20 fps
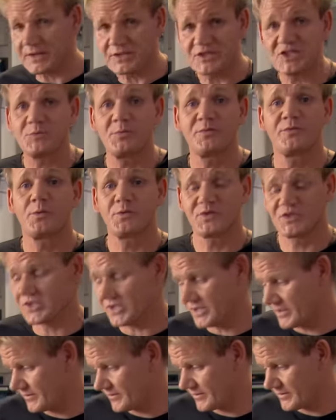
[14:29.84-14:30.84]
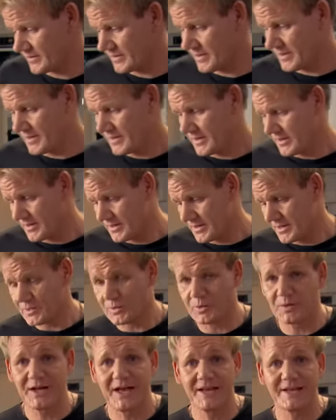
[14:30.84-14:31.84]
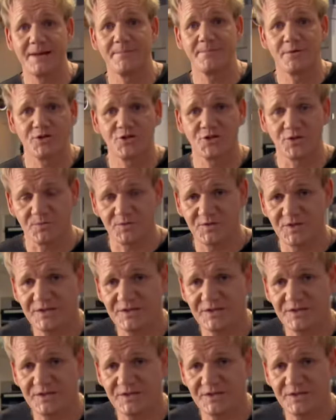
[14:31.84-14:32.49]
just before we serve, we're going to add our mushrooms.